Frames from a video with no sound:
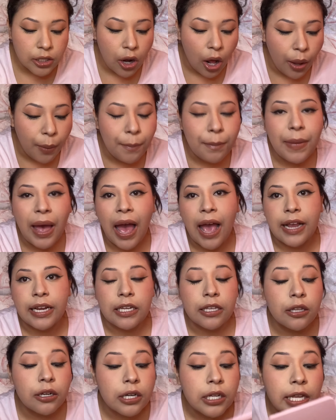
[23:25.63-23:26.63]
not matte
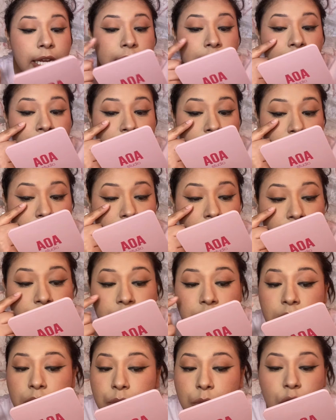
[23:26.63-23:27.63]
either. Like it does have
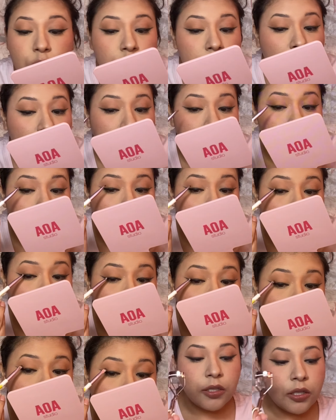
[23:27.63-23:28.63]
some shine on
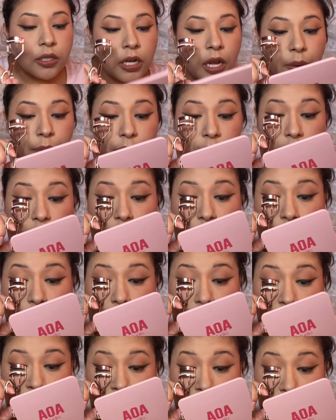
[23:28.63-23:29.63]
it. So now I'm going to go
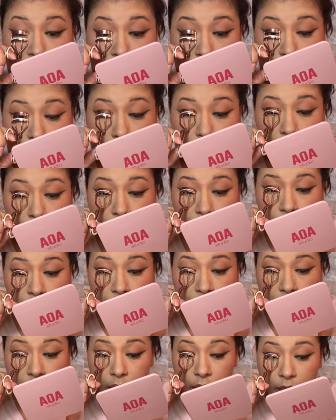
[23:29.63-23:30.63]
in and
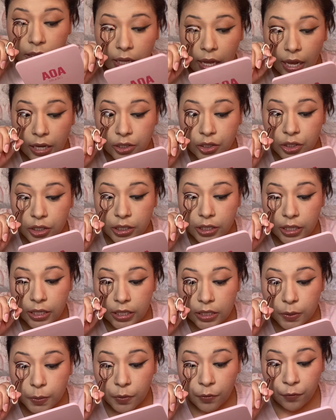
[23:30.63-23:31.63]
curl the
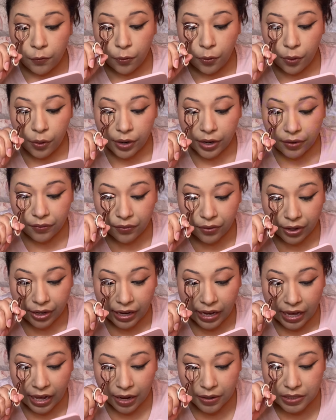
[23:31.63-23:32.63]
lashes before I
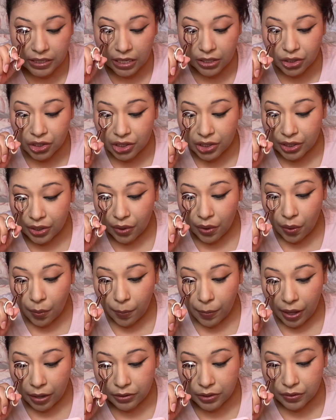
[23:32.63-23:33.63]
forget. I was actually
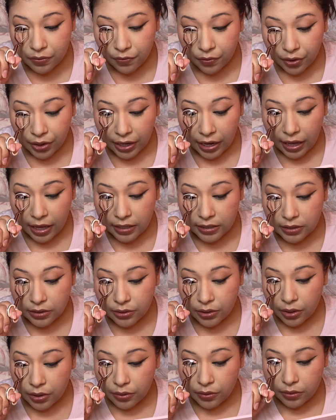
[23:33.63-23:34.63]
about to forget.
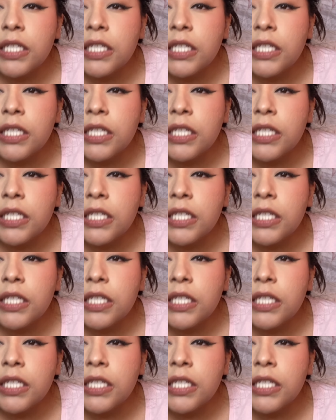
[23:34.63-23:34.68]
So